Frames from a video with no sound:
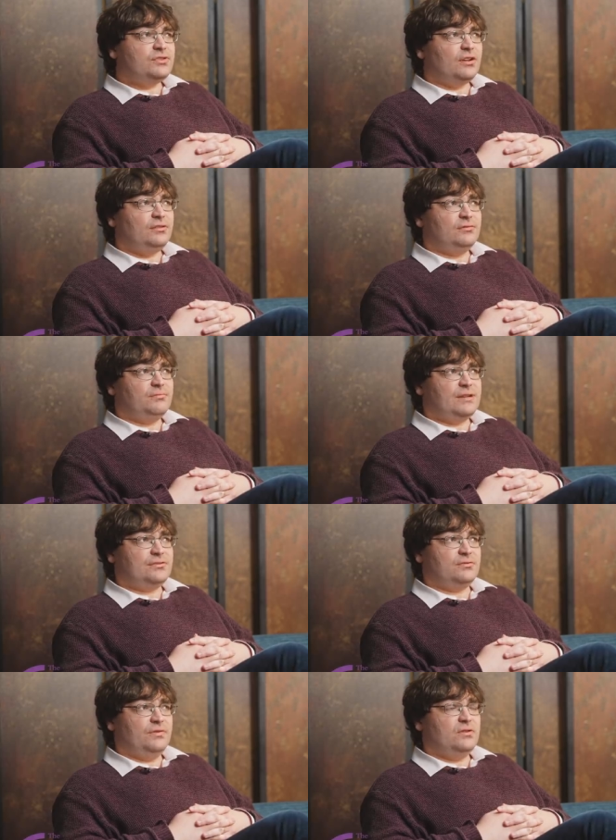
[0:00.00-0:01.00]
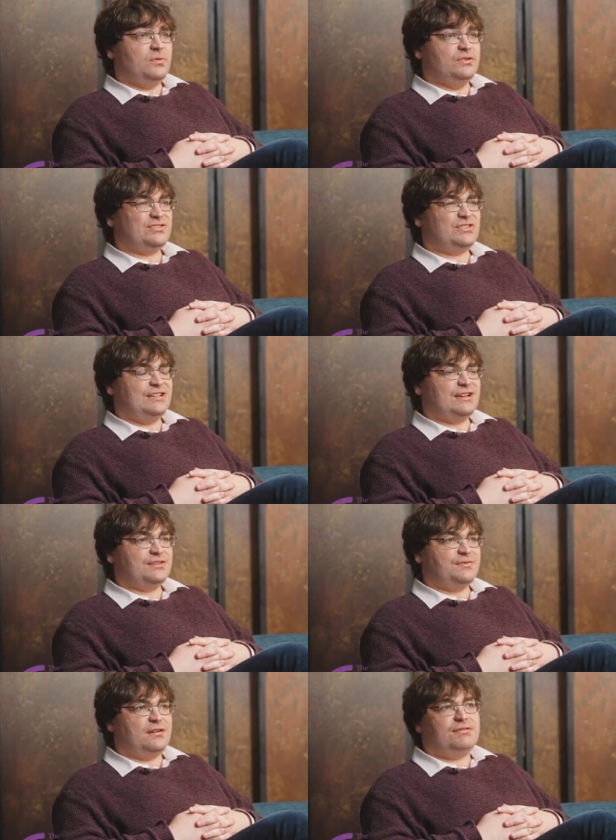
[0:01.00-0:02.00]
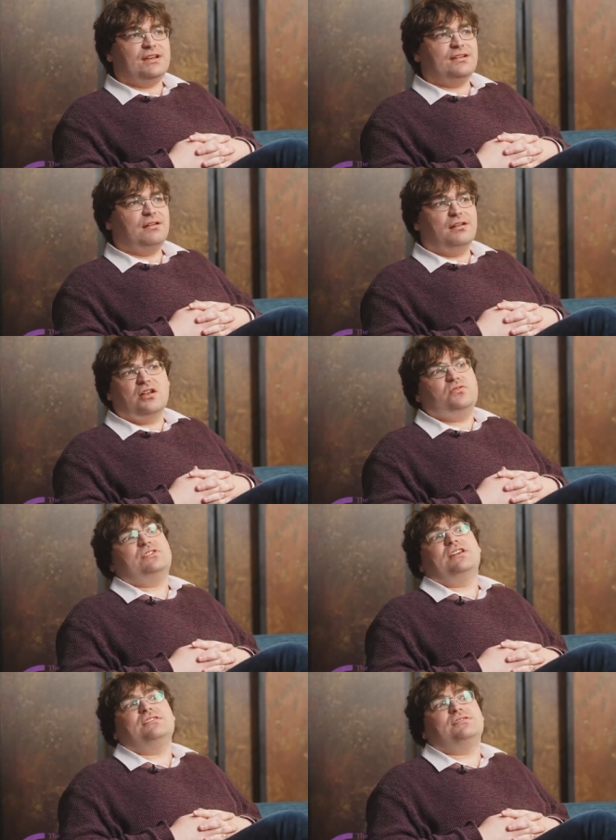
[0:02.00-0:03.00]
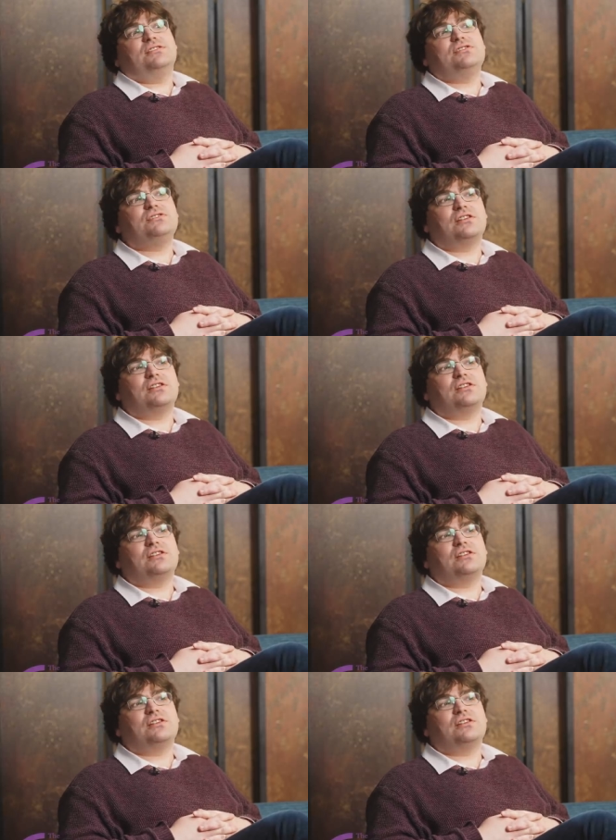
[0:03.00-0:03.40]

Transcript: certain political viewpoints are seen as very low status,